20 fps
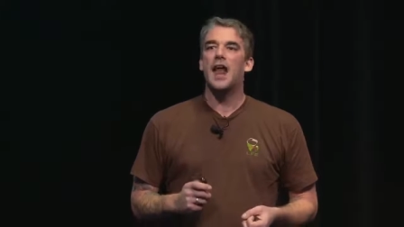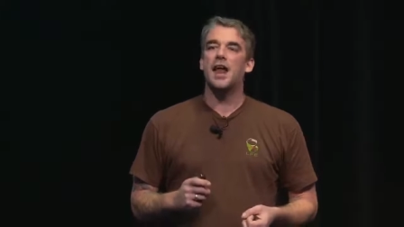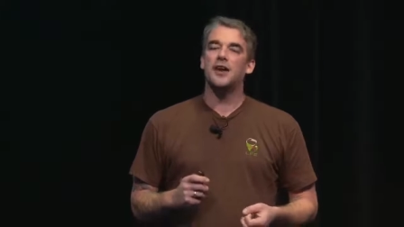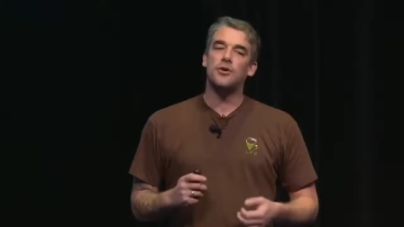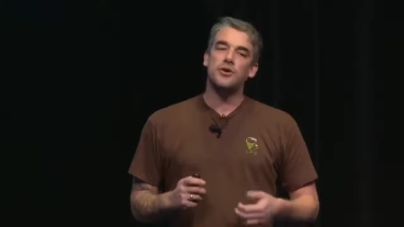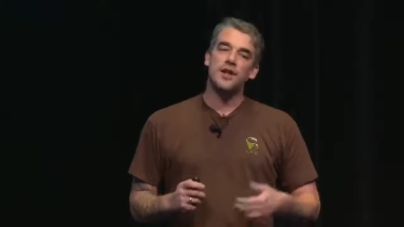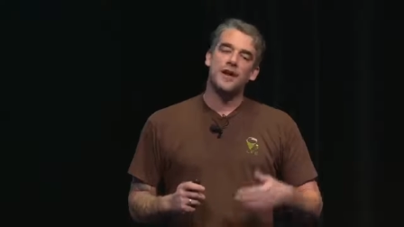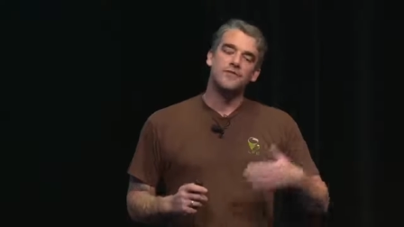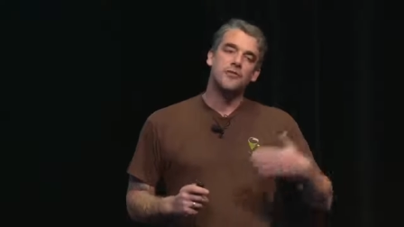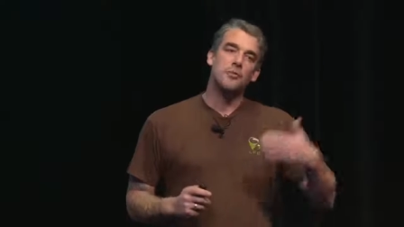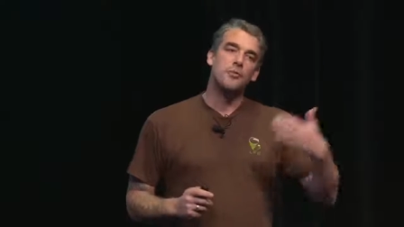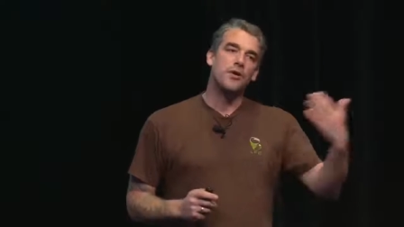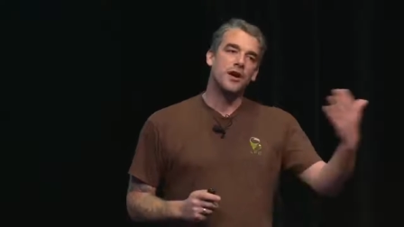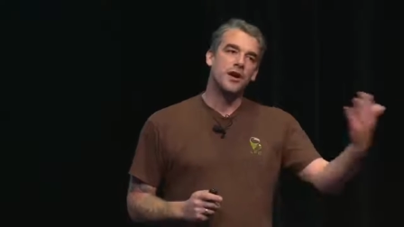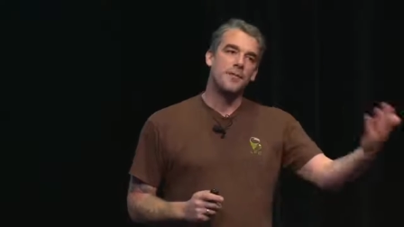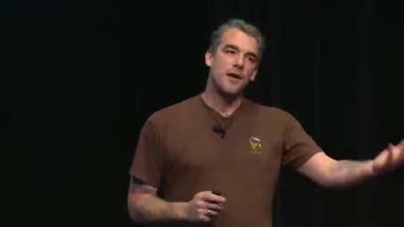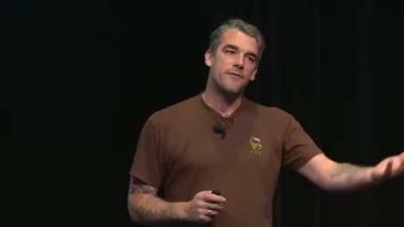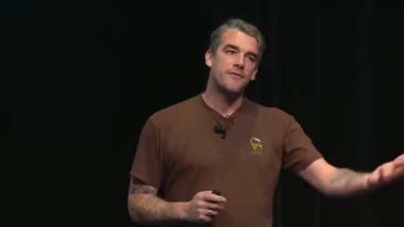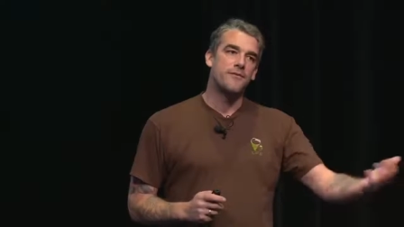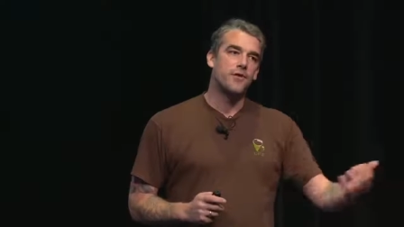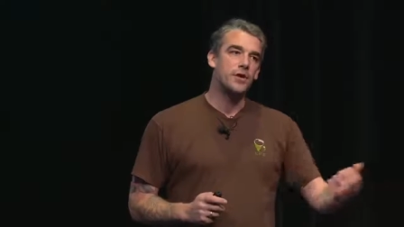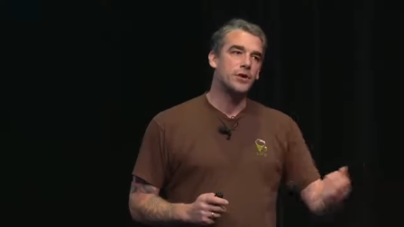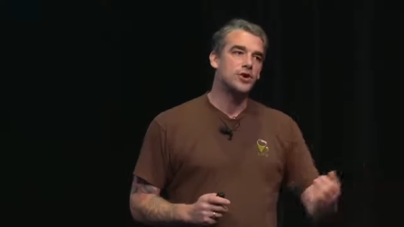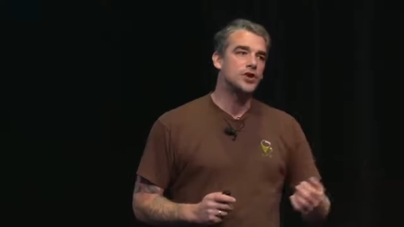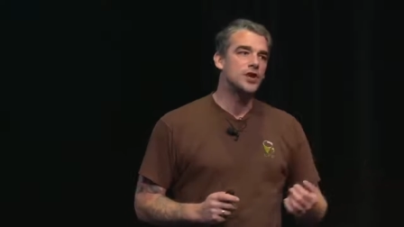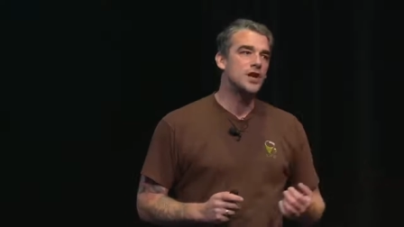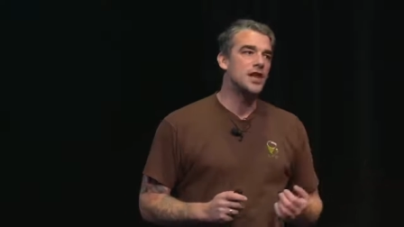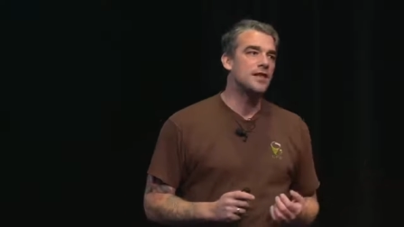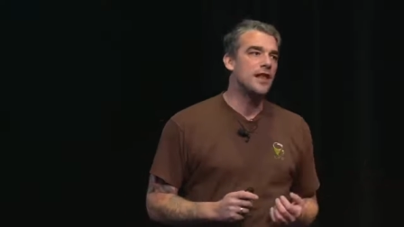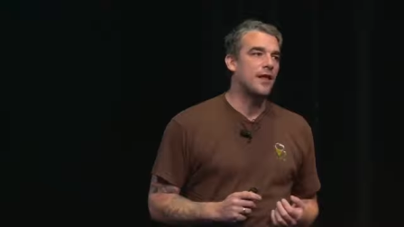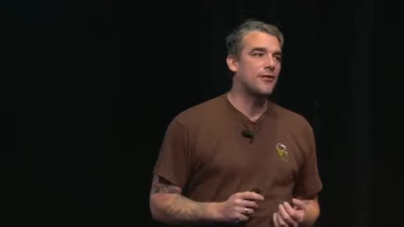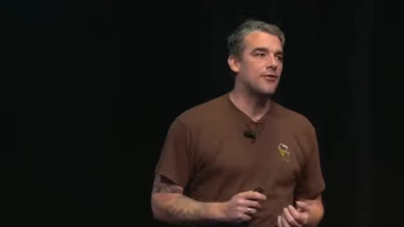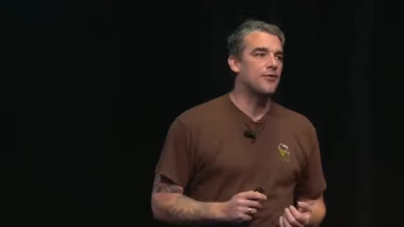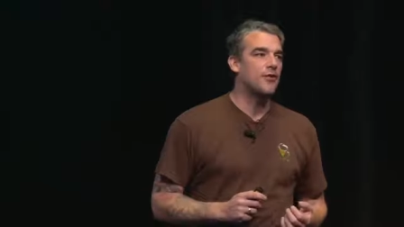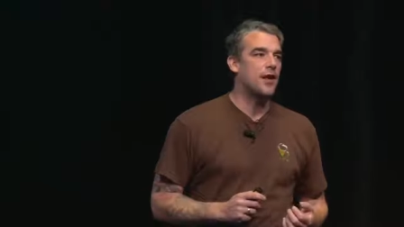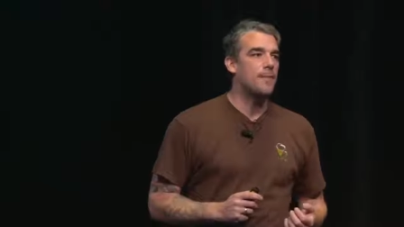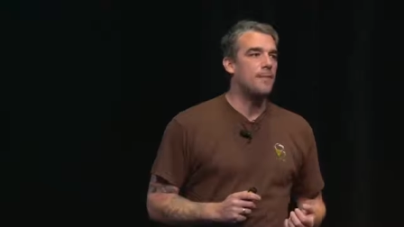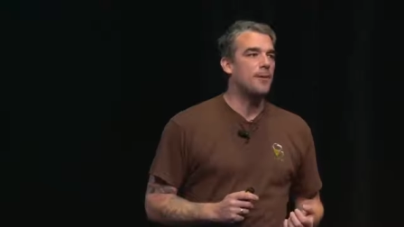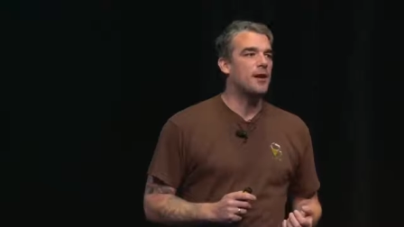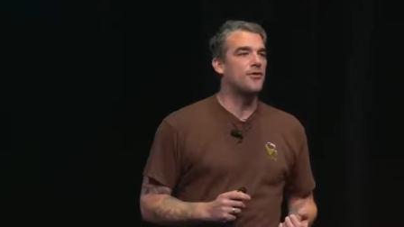And I don't have to worry about versioning that
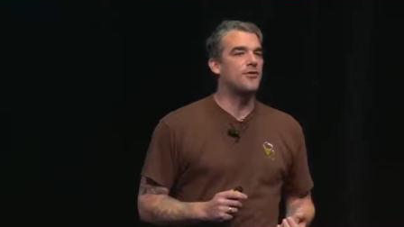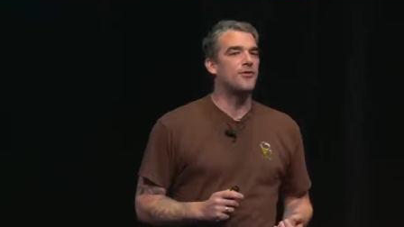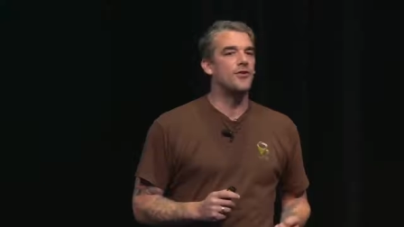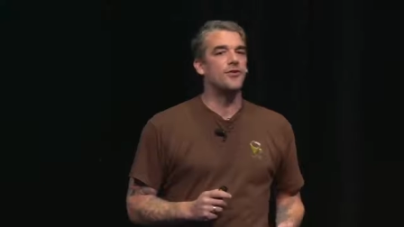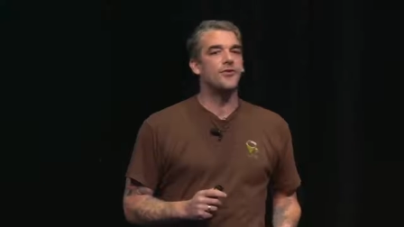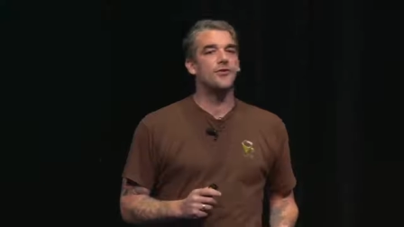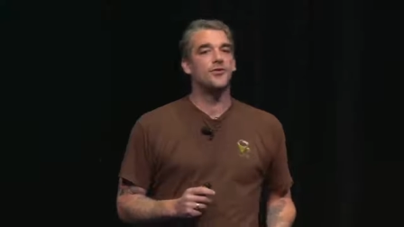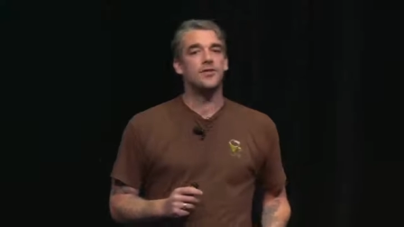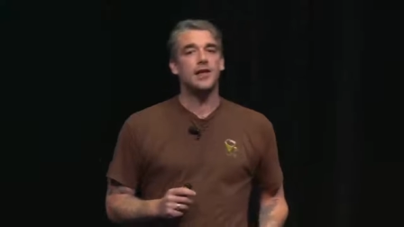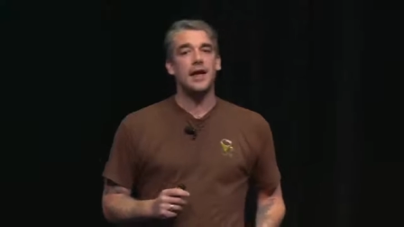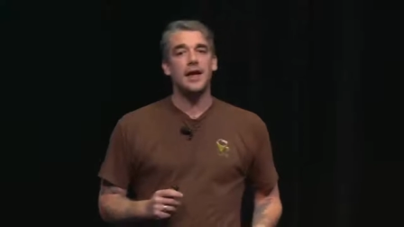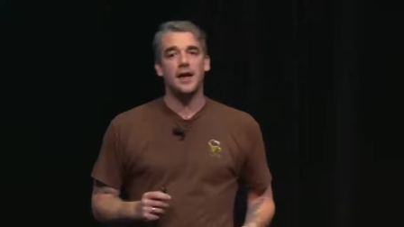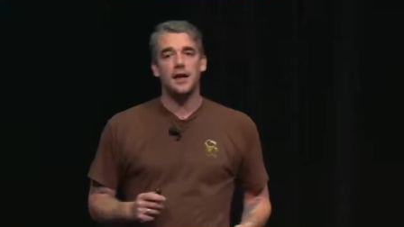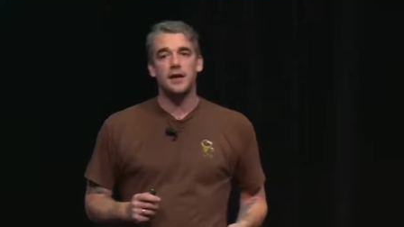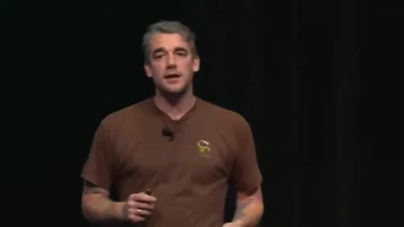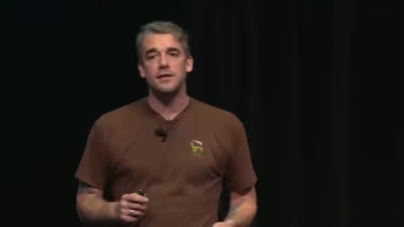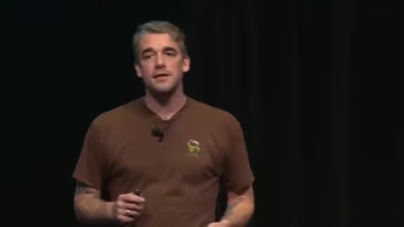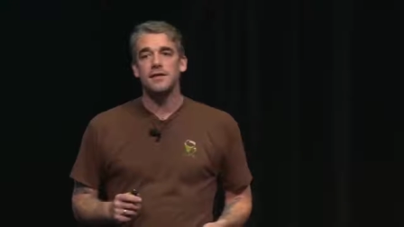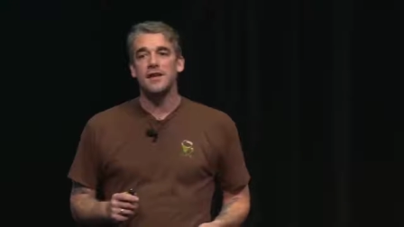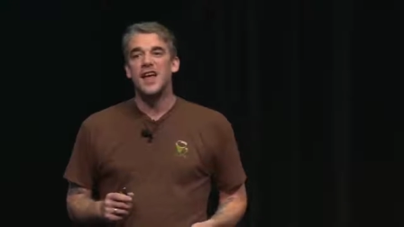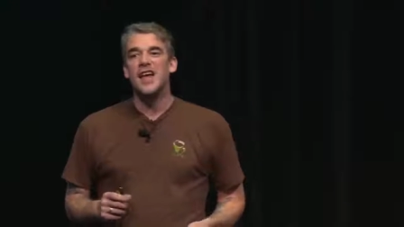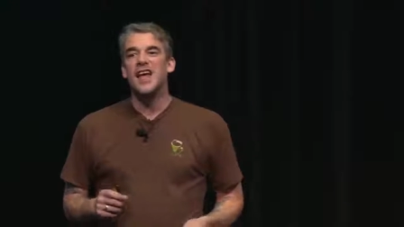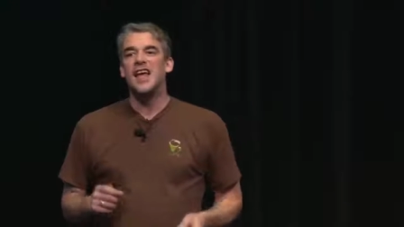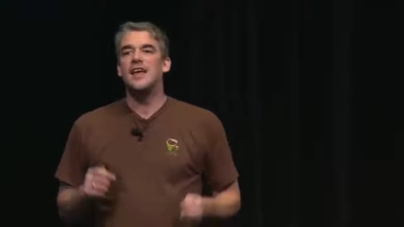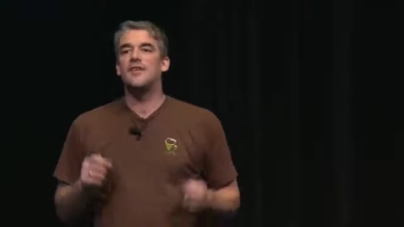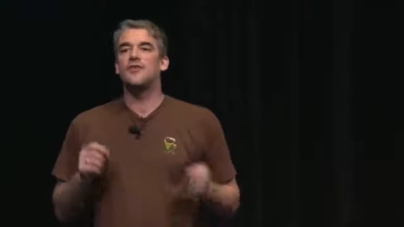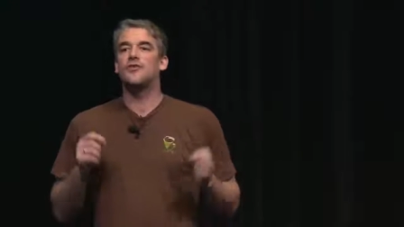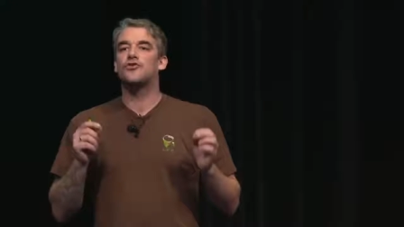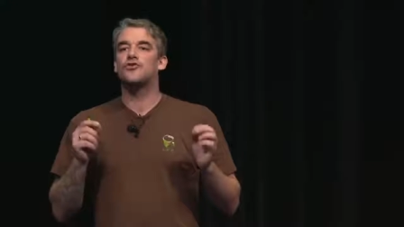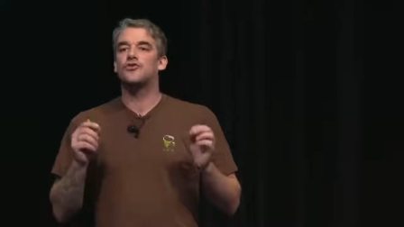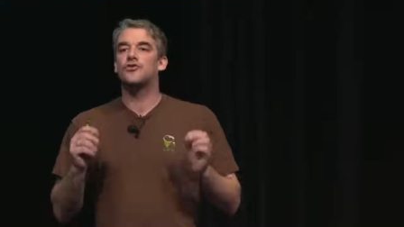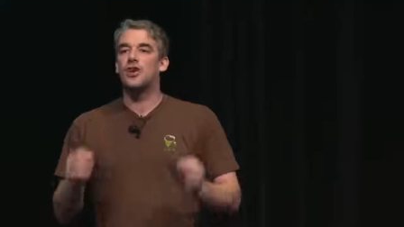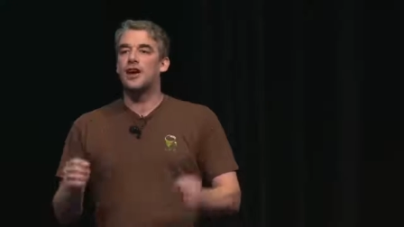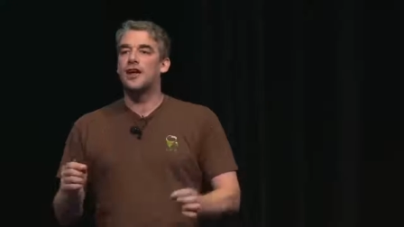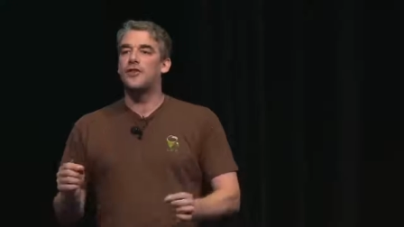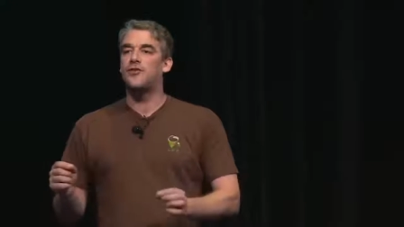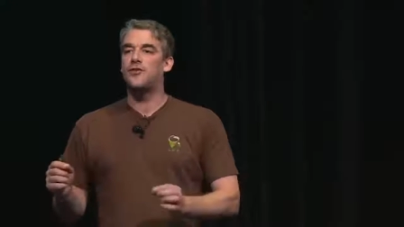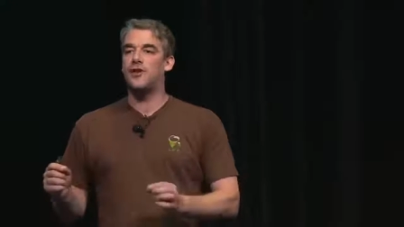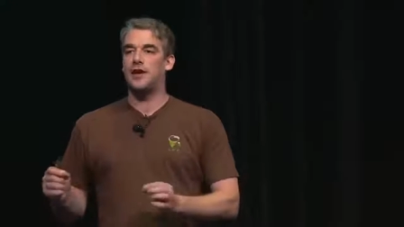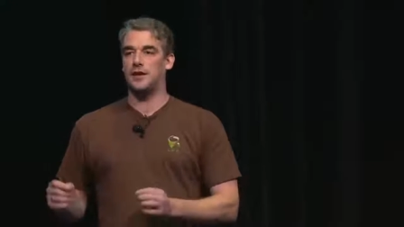state because the state is
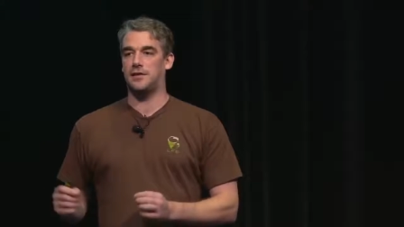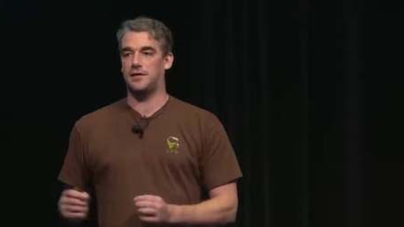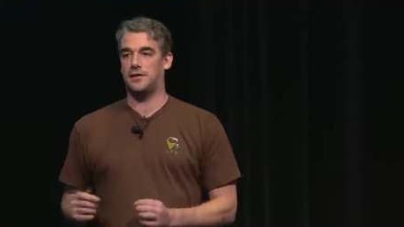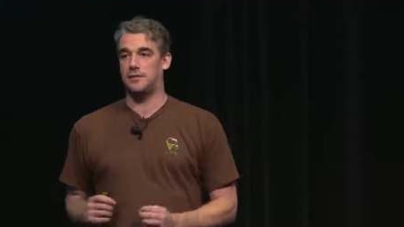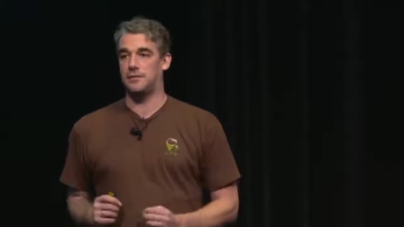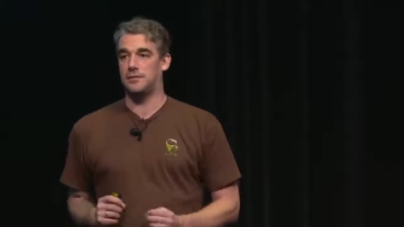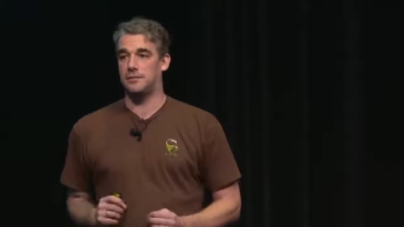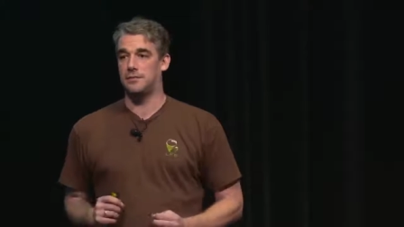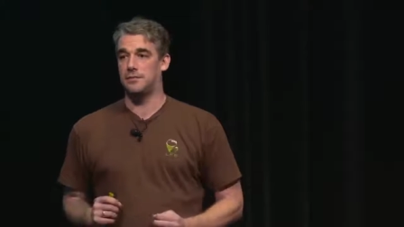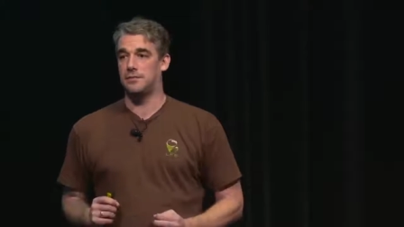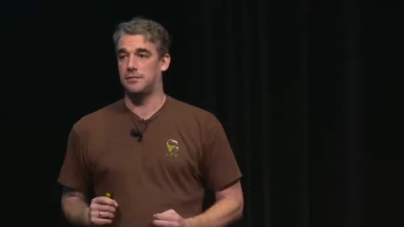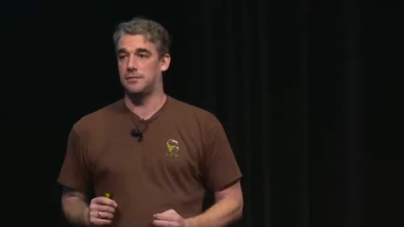transient.